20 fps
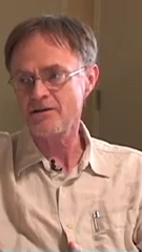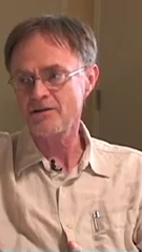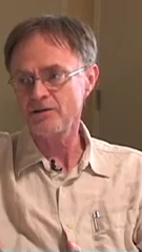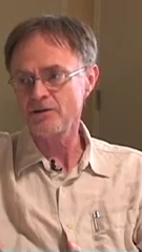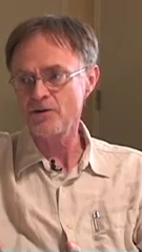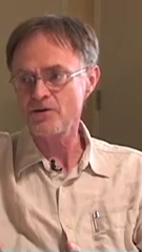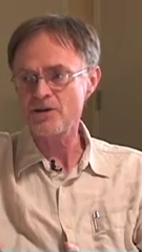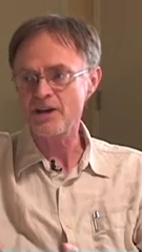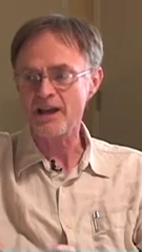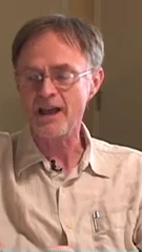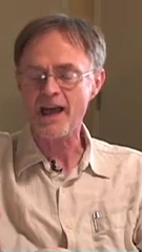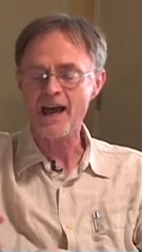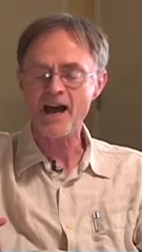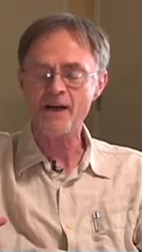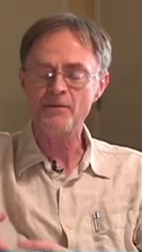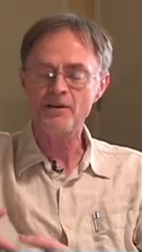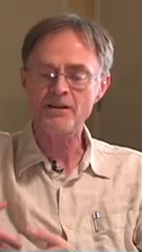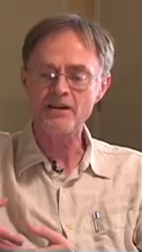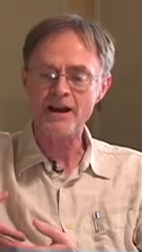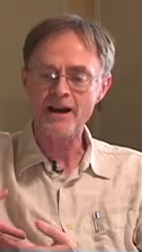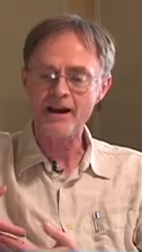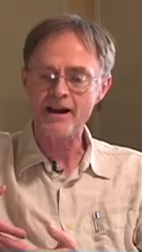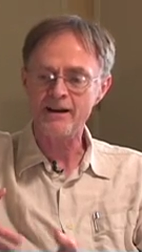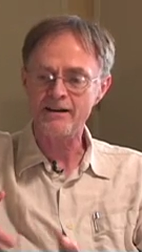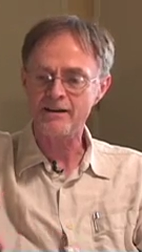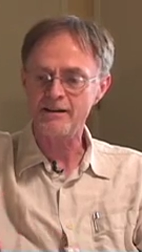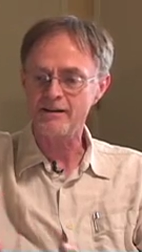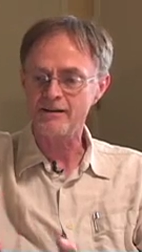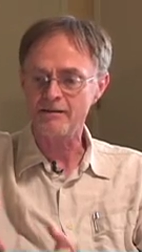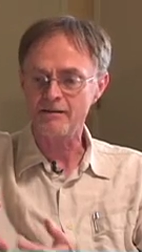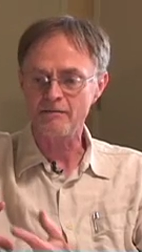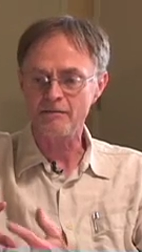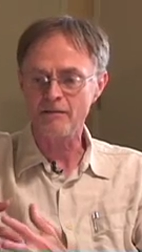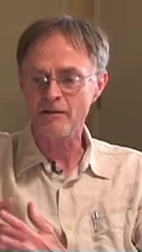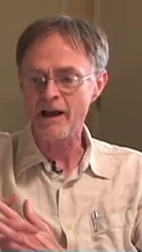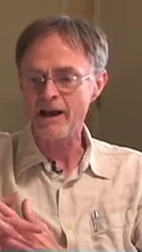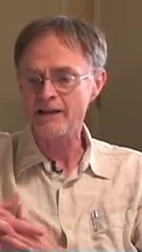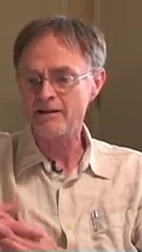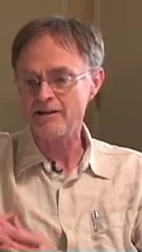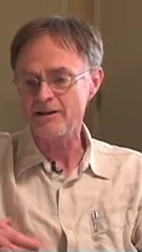that are losing habitat and
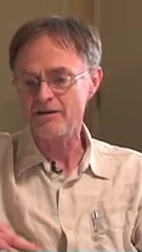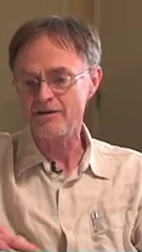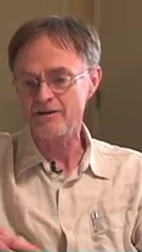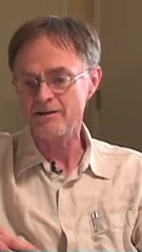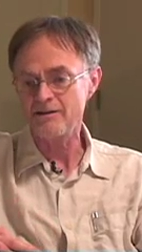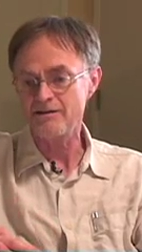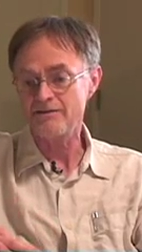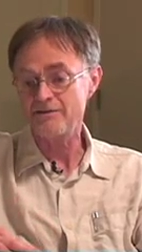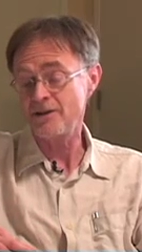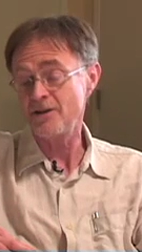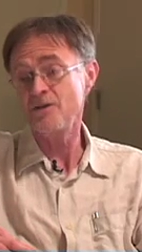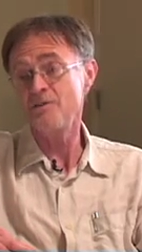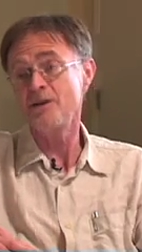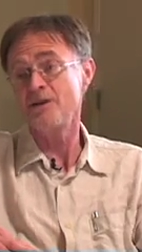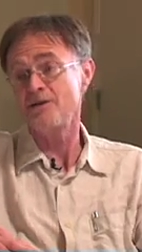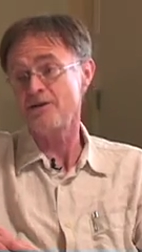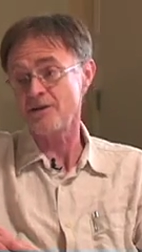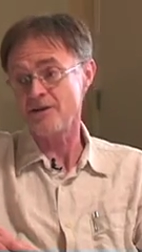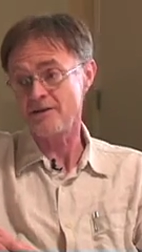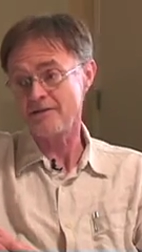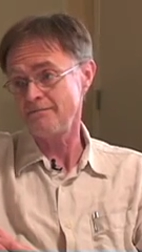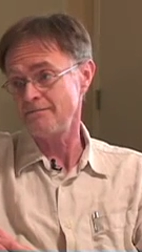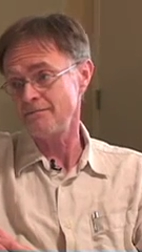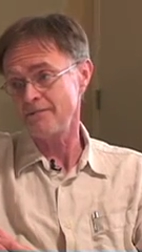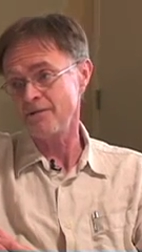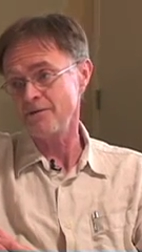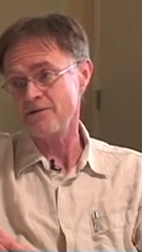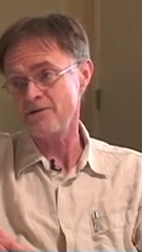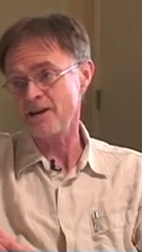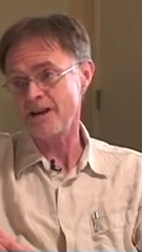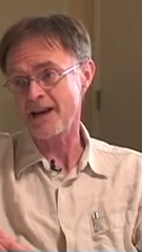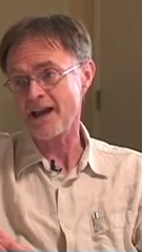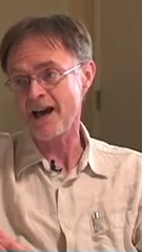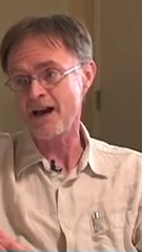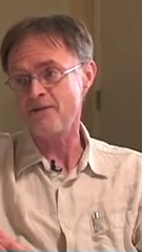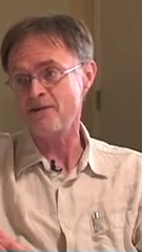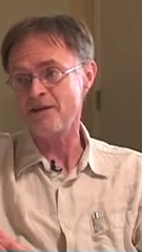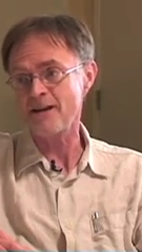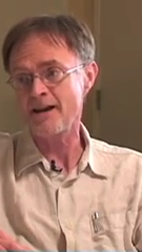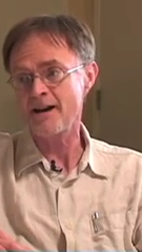likelihood of humans losing
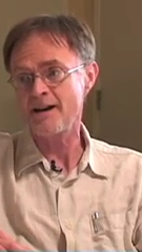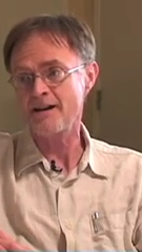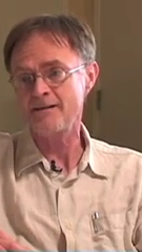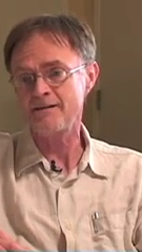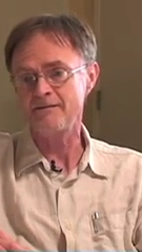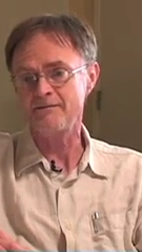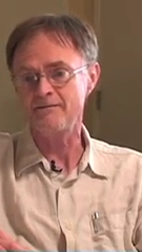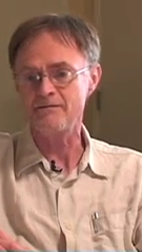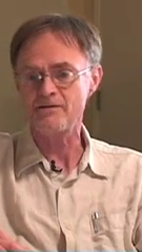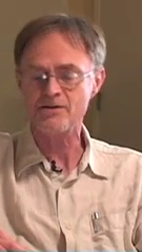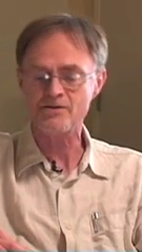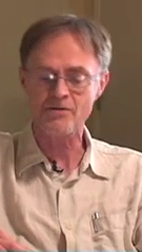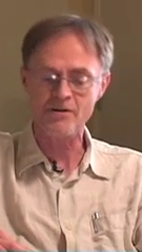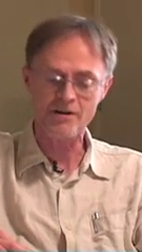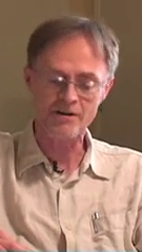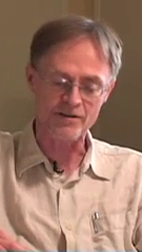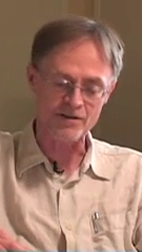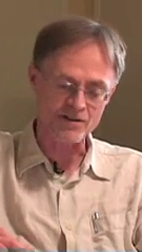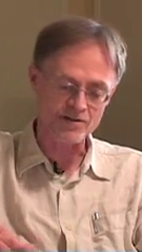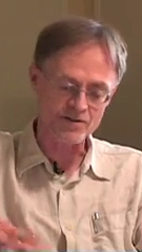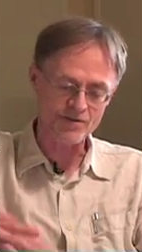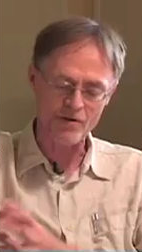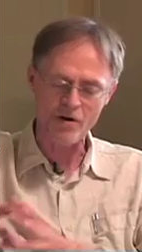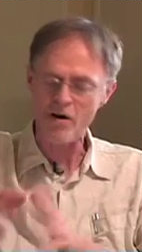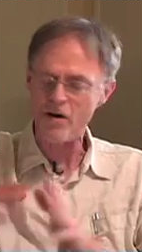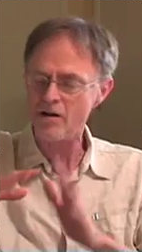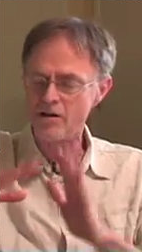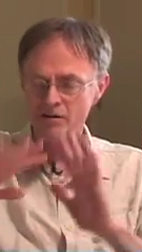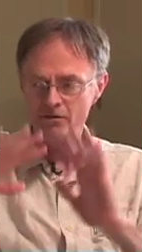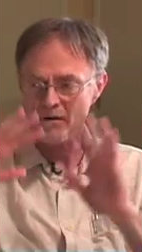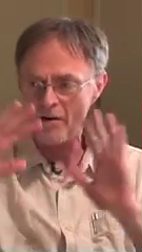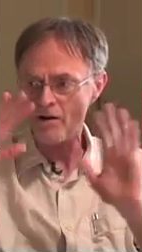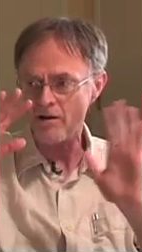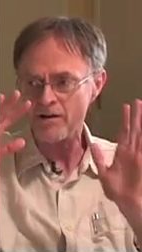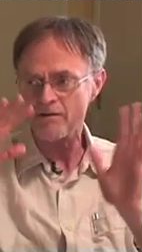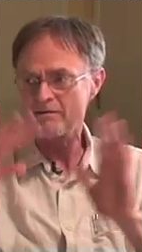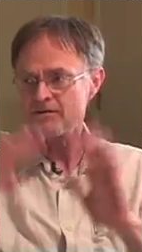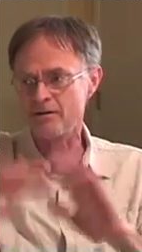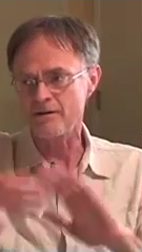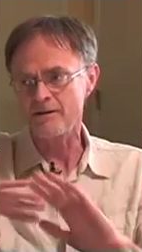habitat and stronger, all,
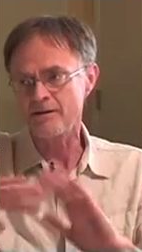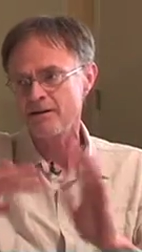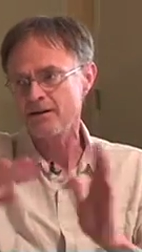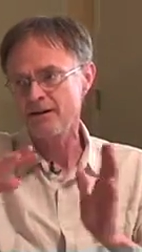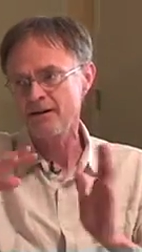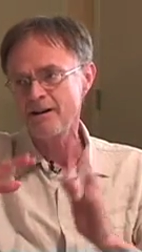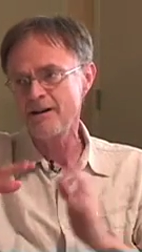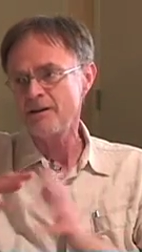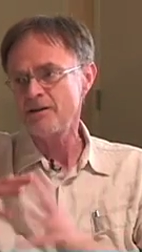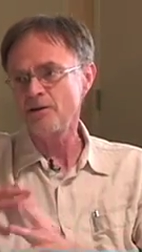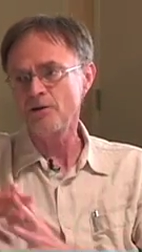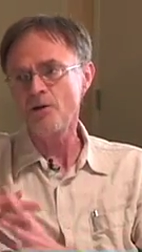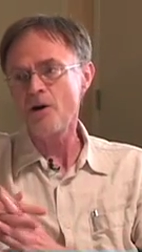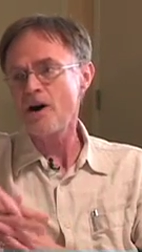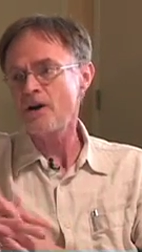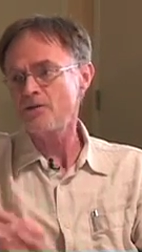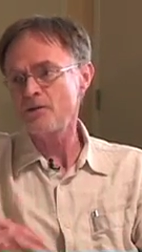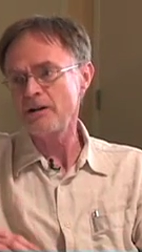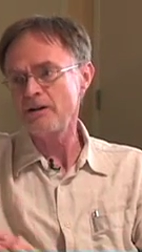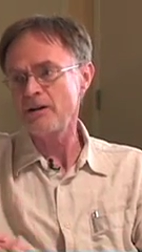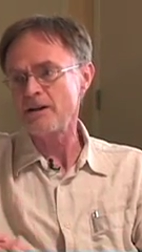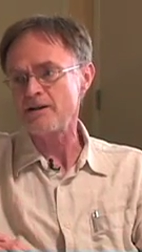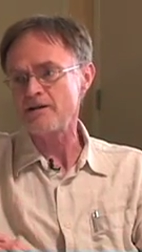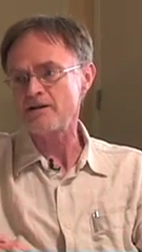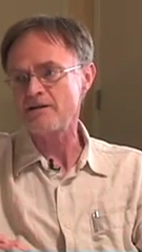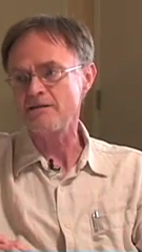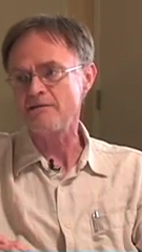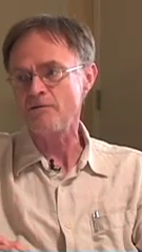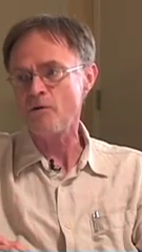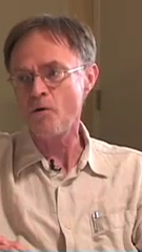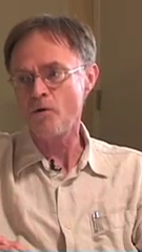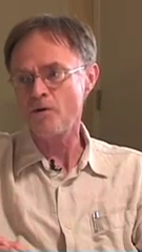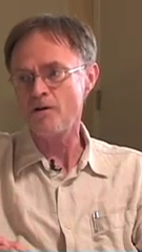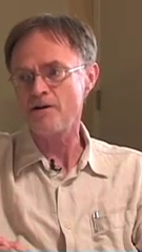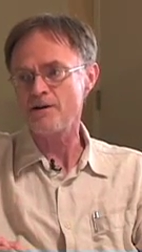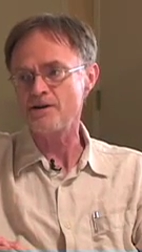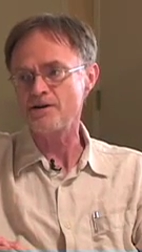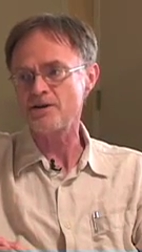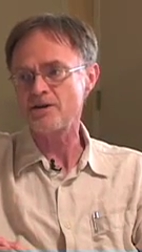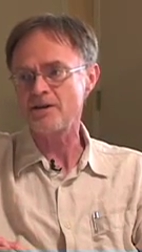all of the laundry list of
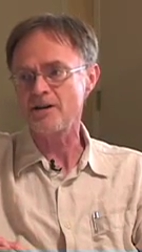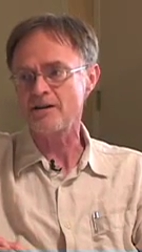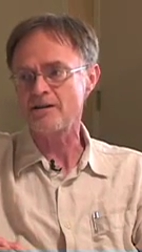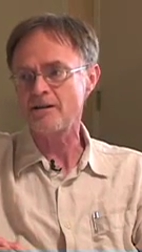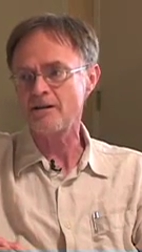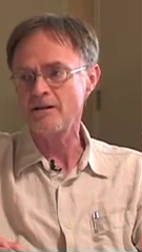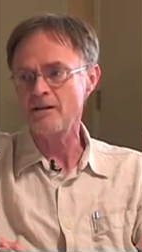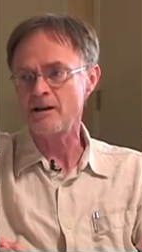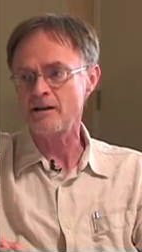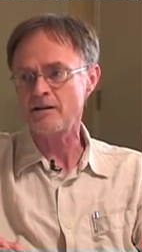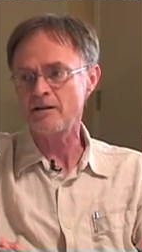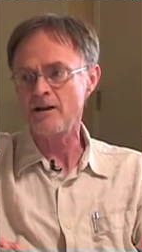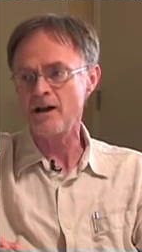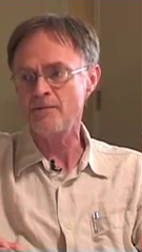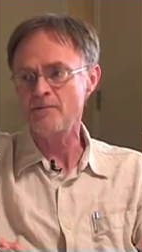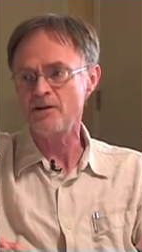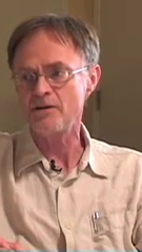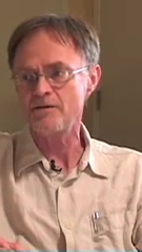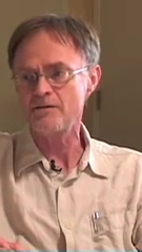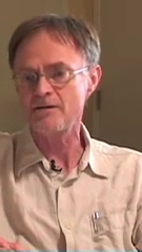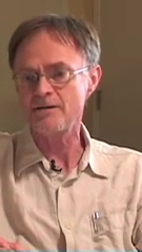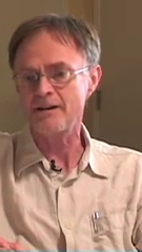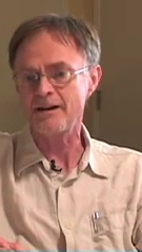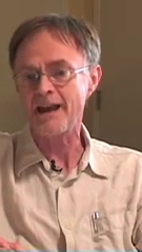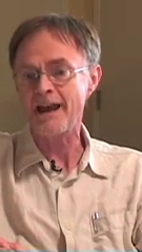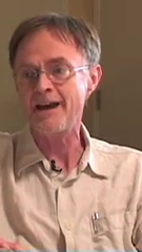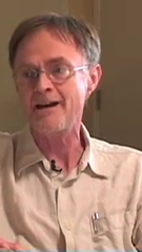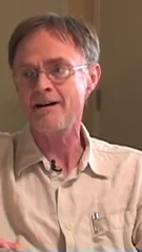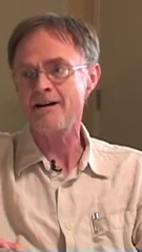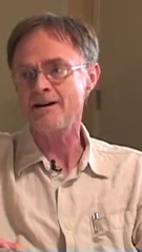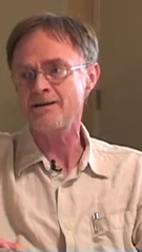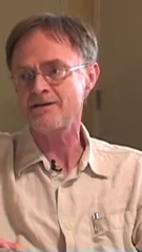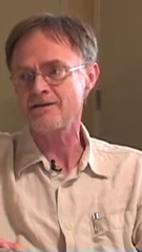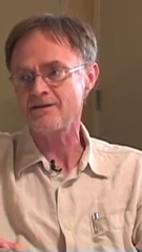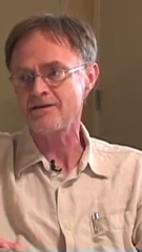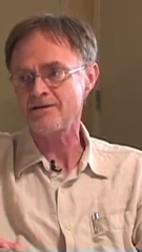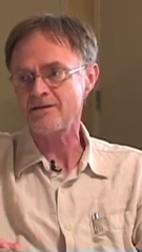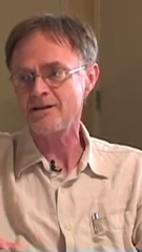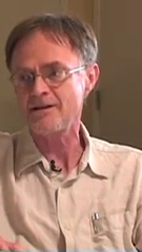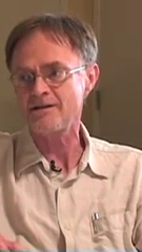horrors that, that climate uh, chaos
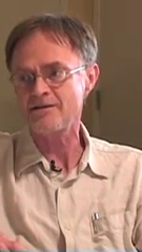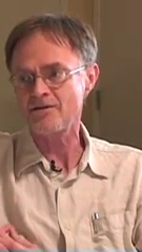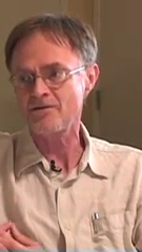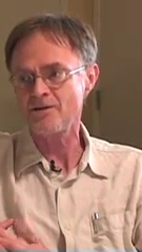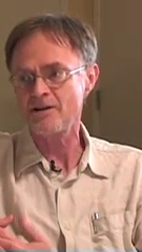is, is